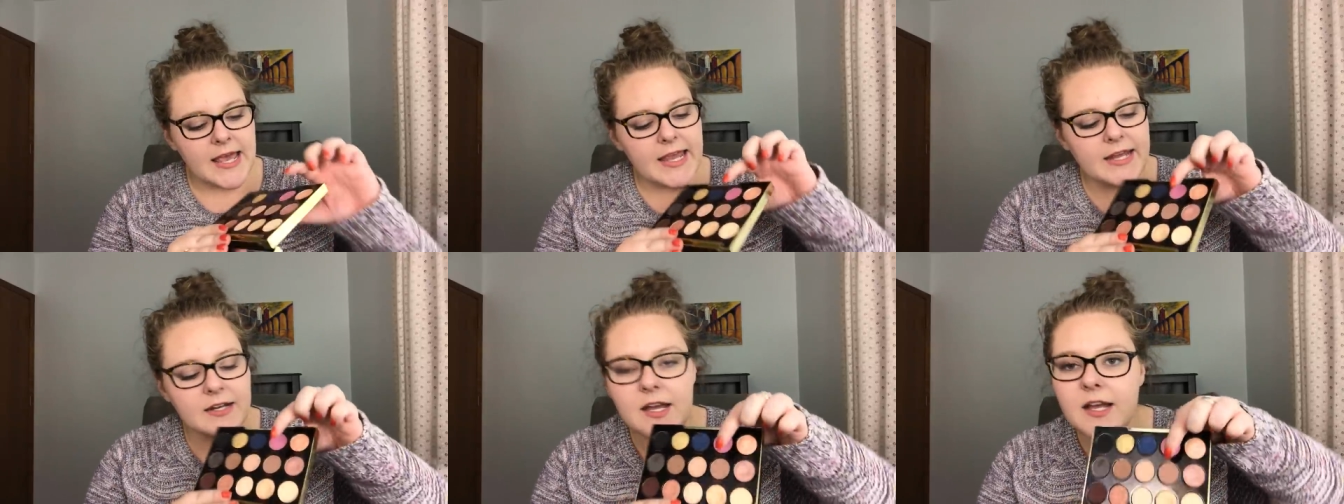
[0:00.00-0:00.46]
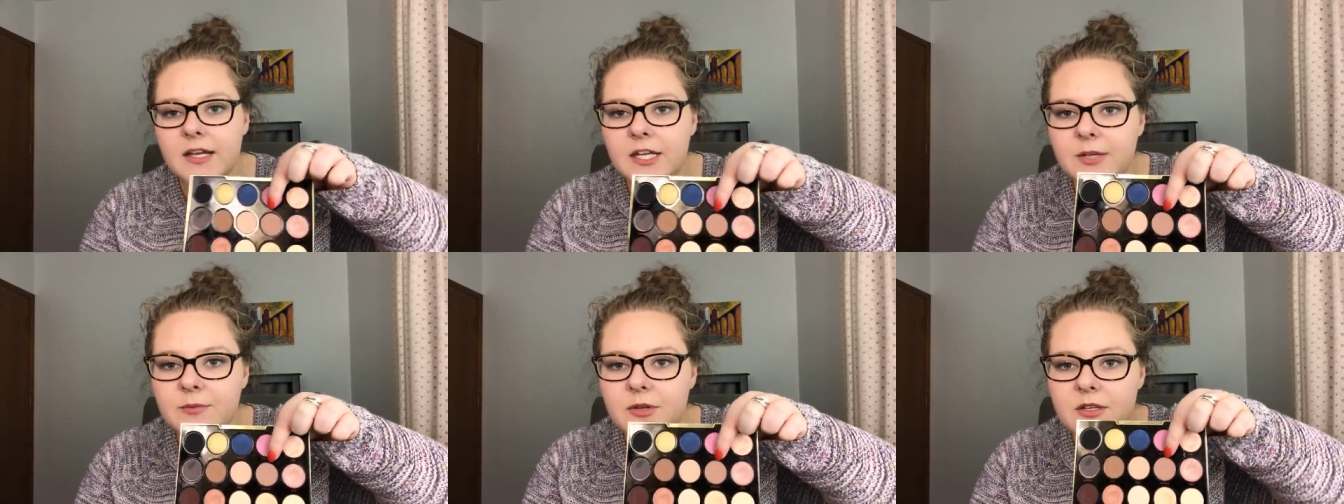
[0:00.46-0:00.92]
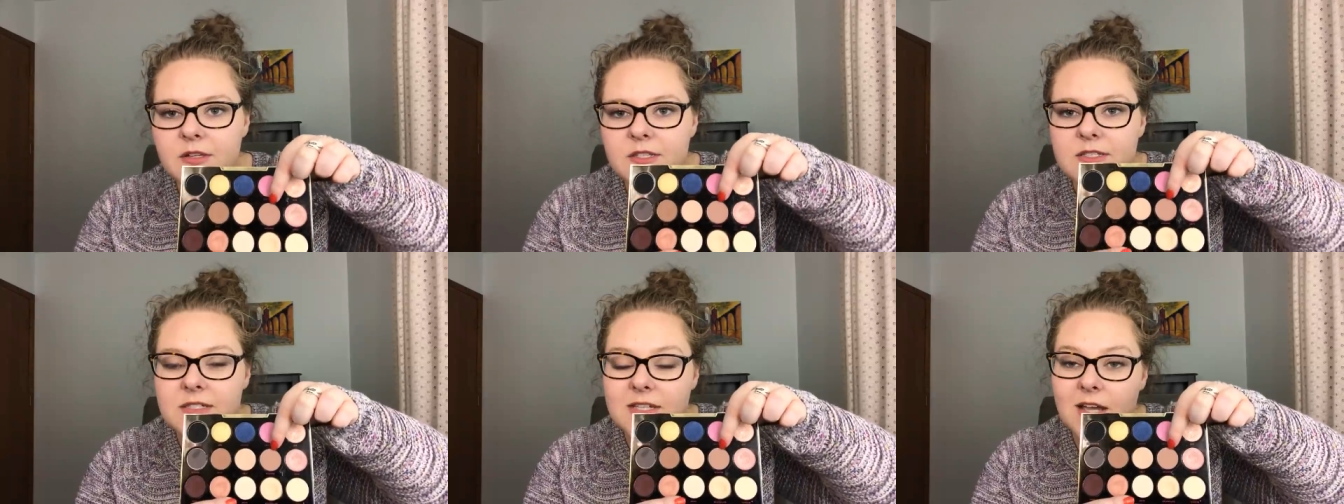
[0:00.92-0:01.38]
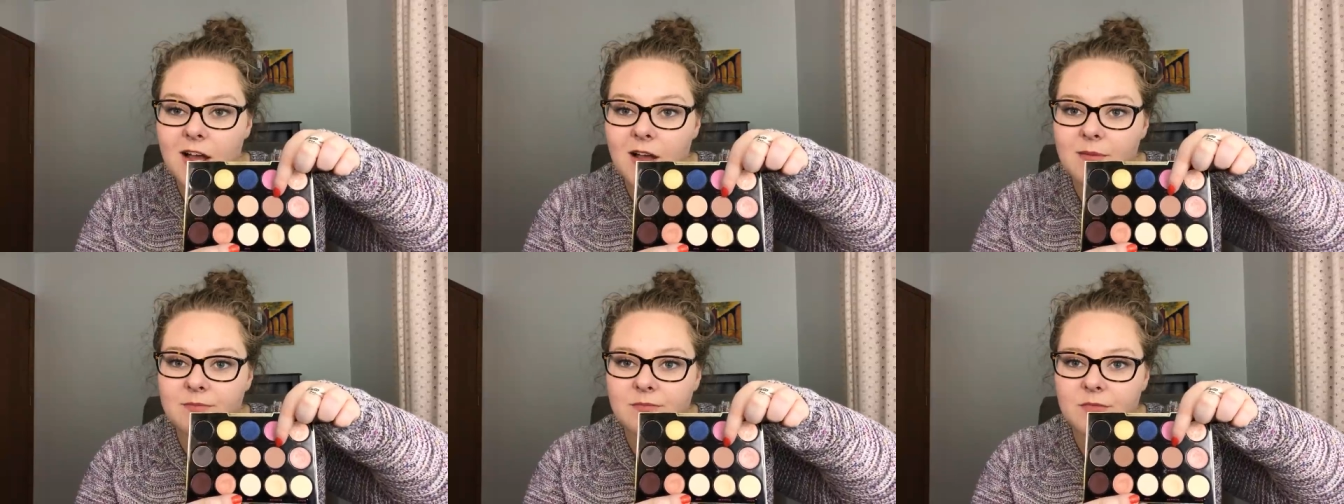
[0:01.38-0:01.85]
Anaheim, this
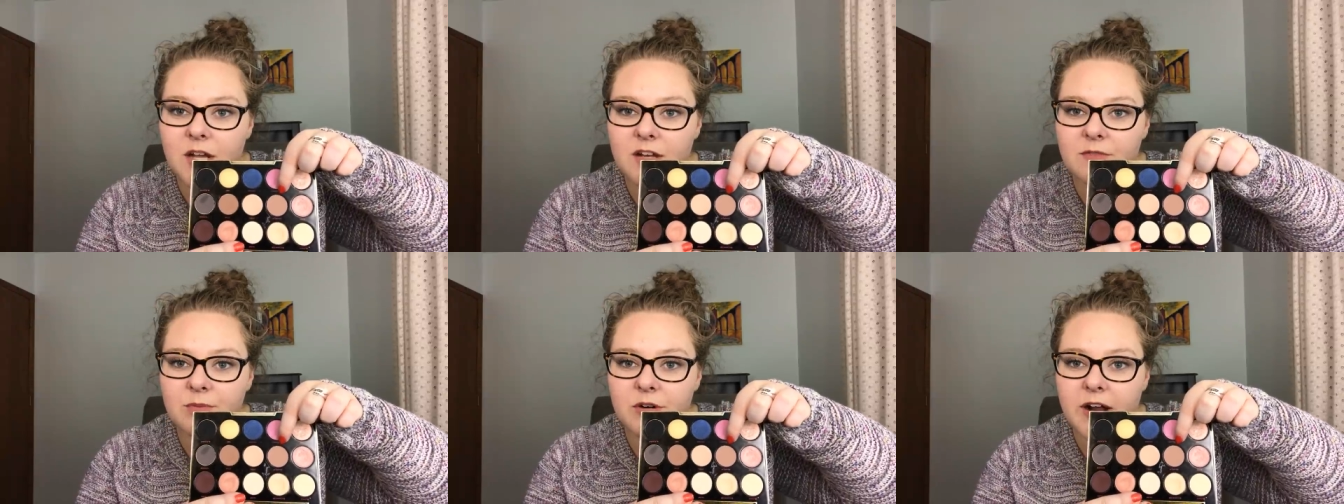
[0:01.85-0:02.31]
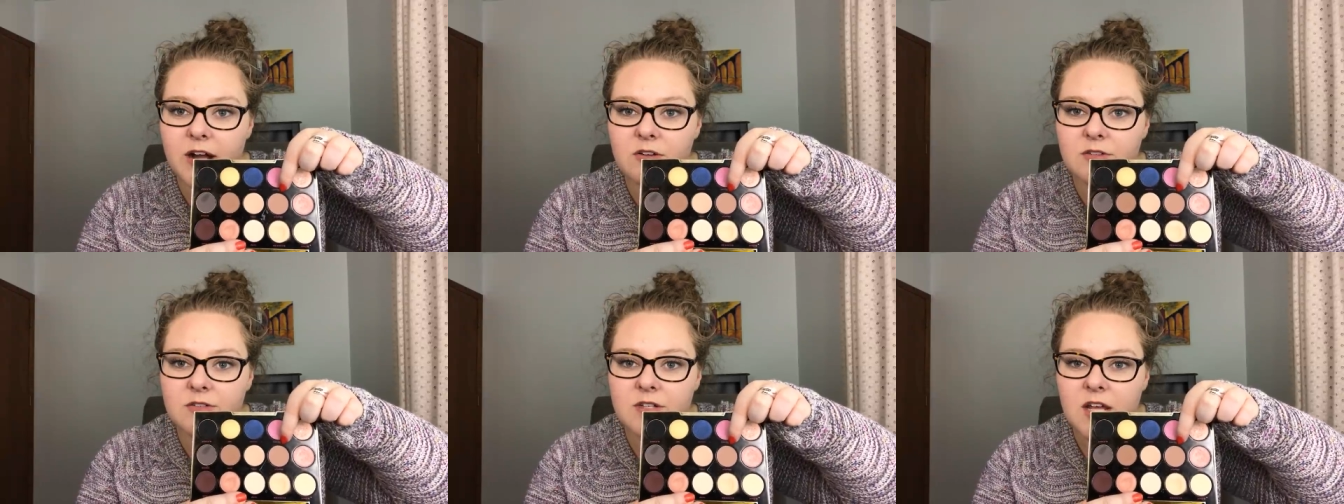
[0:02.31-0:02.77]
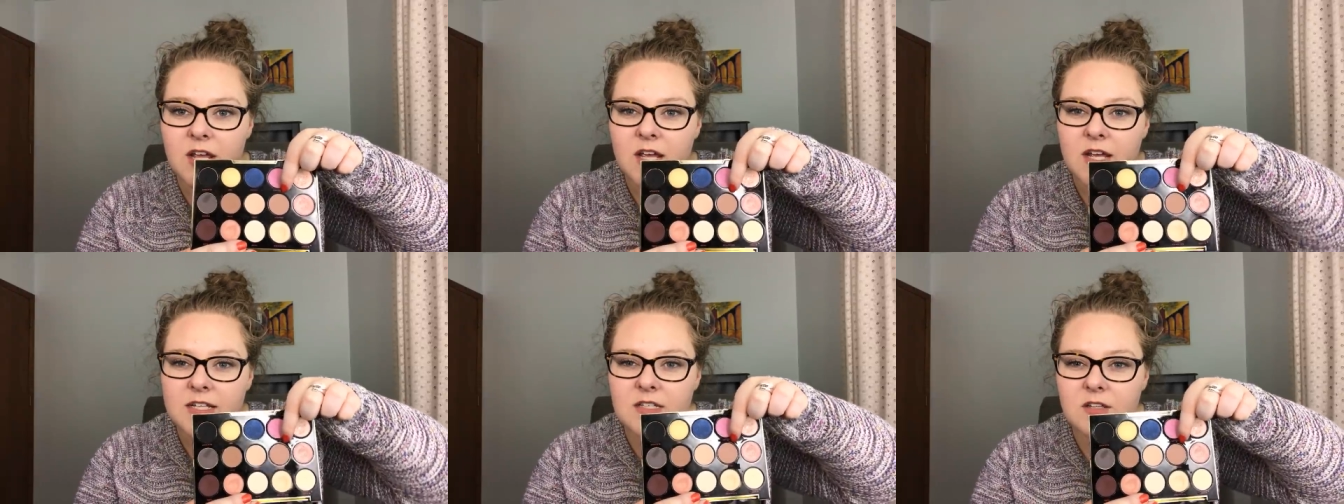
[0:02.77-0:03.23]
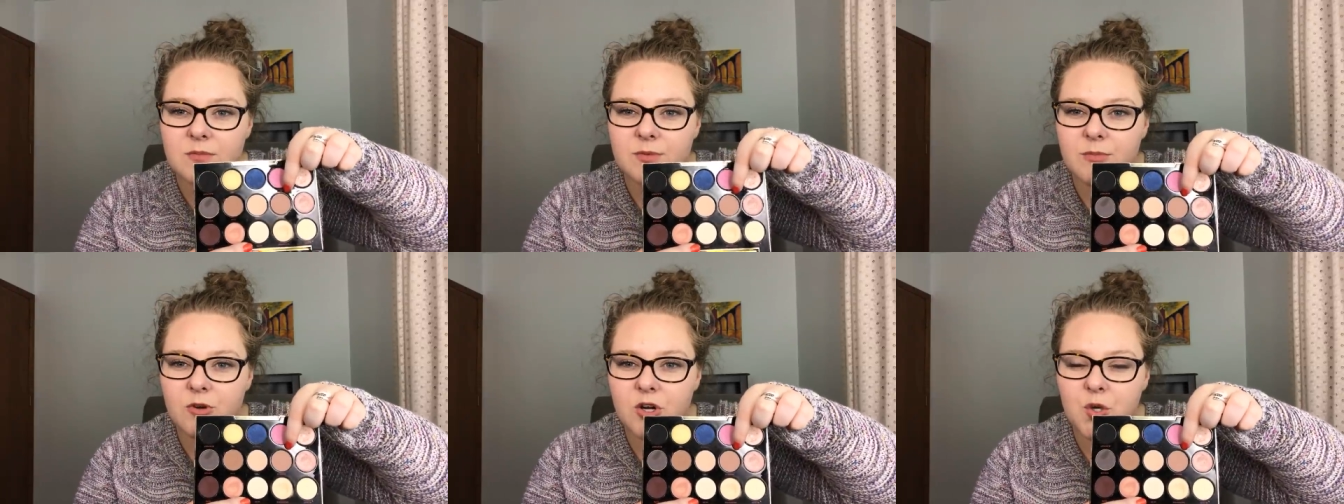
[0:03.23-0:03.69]
um, kind of brown it's a little
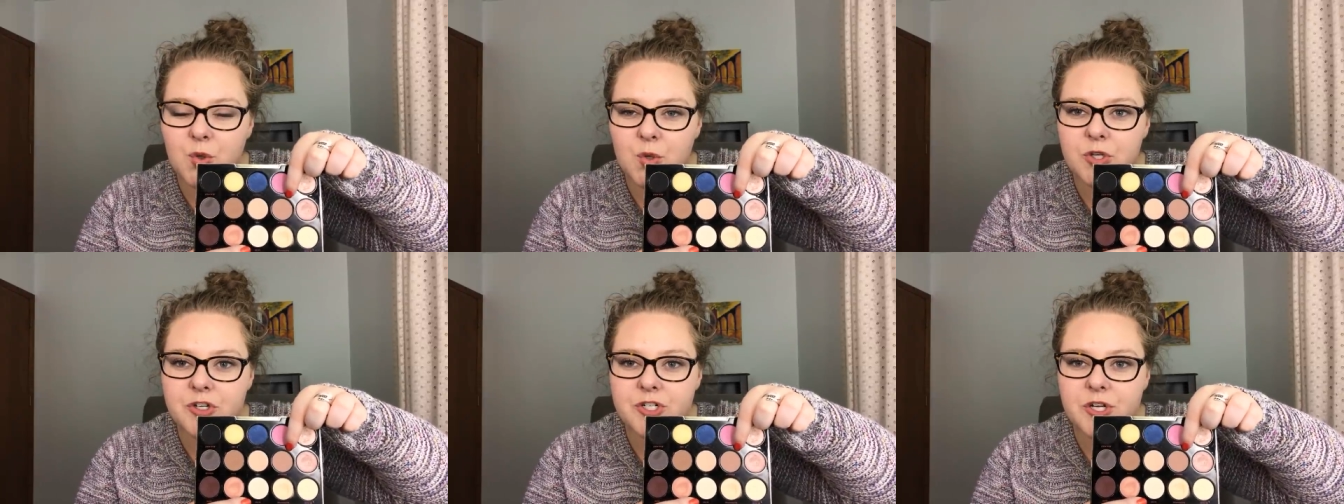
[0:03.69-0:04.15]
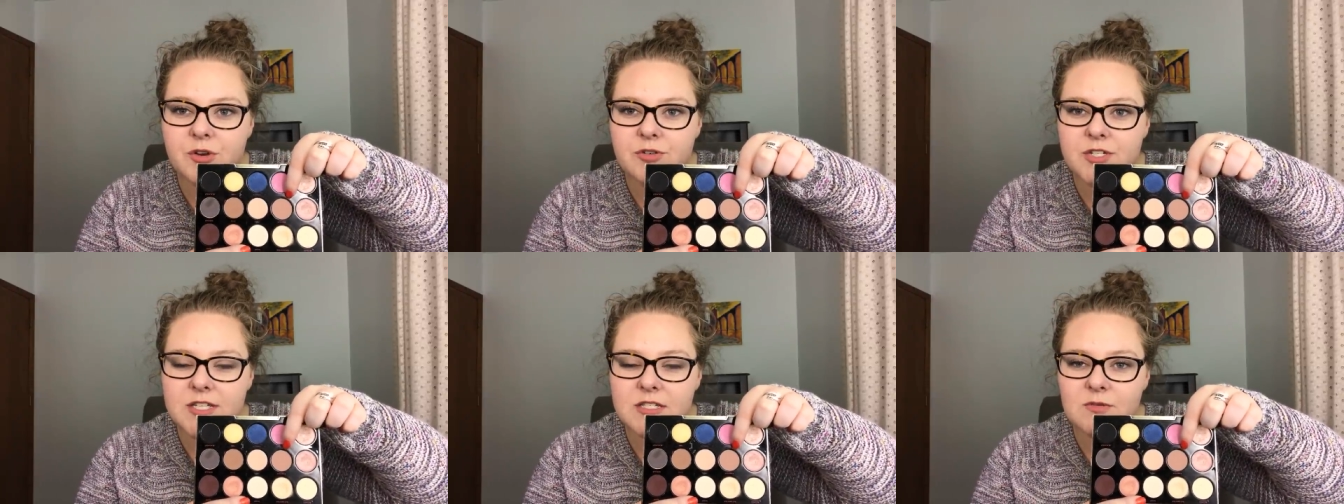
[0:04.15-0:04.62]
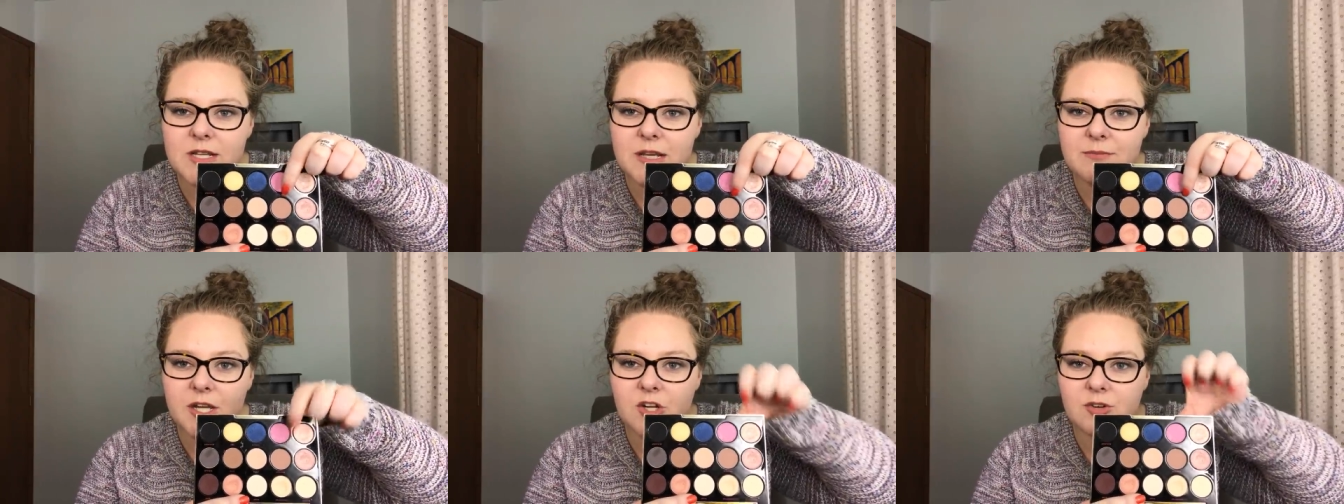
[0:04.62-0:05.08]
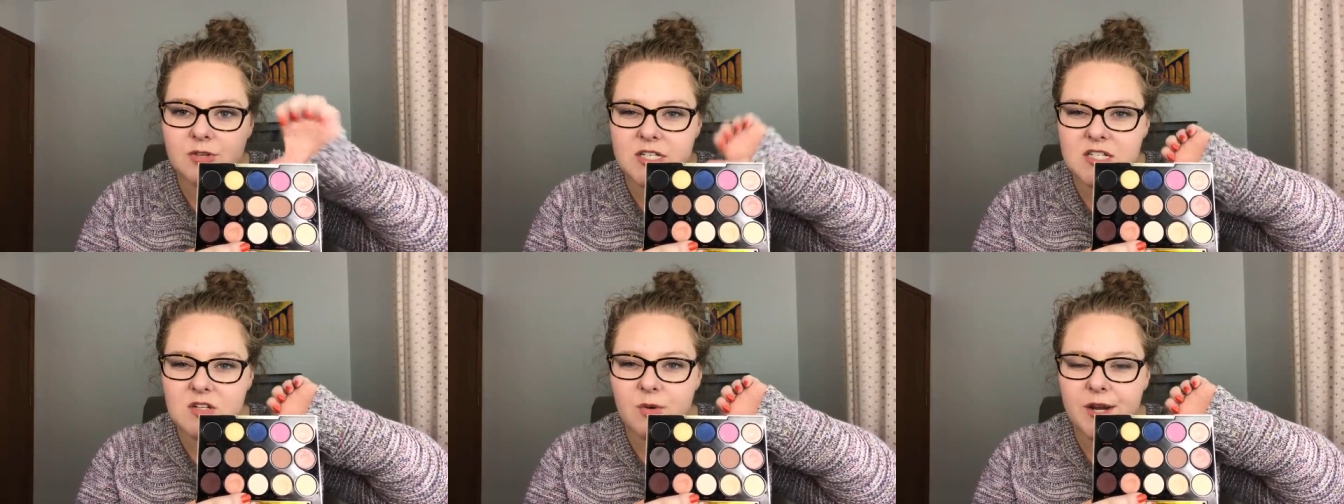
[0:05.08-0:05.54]
bit more cooler toned. This one in my
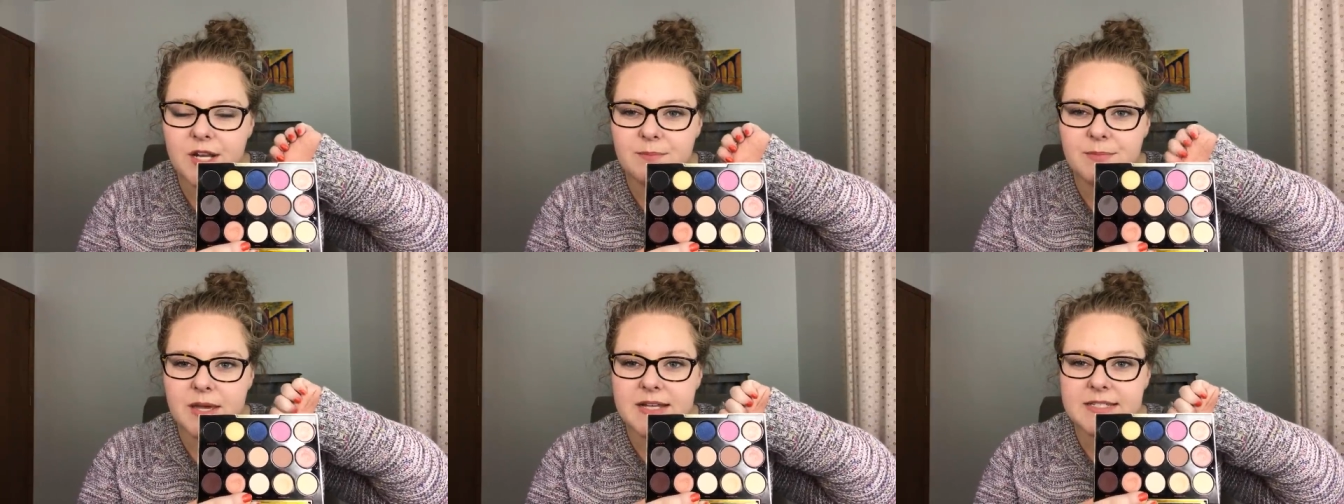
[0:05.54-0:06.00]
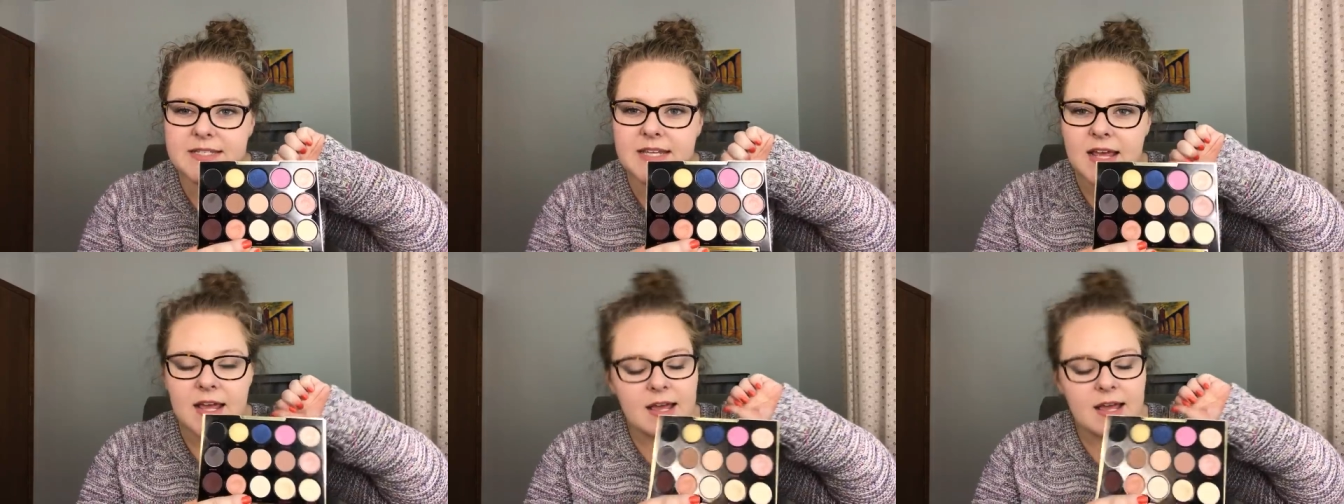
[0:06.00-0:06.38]
crease quite a bit.